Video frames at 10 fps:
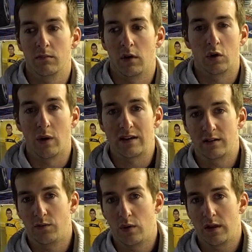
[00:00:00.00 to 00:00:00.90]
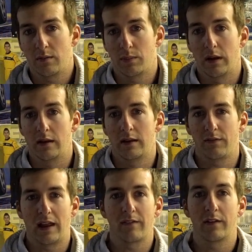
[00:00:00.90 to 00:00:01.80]
aggressive with it, but
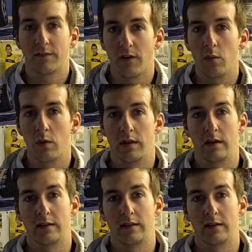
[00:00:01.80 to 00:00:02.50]
definitely having fun with it.